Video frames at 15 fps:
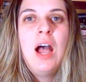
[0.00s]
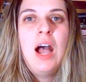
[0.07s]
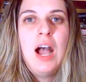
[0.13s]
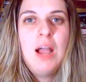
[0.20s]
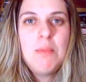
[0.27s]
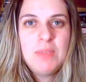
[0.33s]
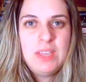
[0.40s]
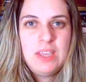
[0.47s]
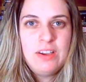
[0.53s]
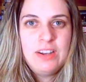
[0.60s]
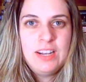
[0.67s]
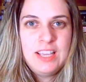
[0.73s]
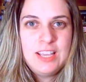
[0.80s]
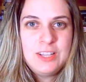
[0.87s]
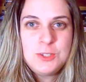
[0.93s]
I'm
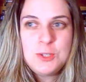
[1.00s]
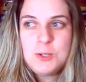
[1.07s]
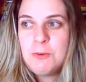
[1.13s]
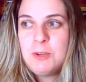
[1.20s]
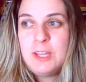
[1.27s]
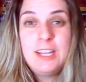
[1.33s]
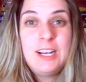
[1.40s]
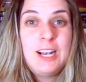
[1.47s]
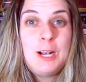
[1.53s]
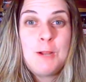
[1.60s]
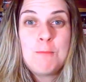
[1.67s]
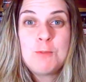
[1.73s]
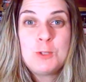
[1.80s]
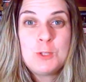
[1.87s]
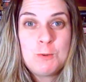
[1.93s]
gonna get to it, and
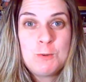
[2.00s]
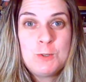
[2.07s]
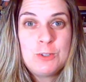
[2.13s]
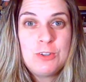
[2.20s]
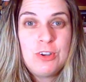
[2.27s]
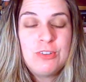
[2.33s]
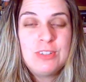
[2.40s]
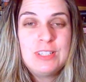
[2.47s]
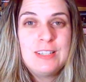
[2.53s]
I'm so stoked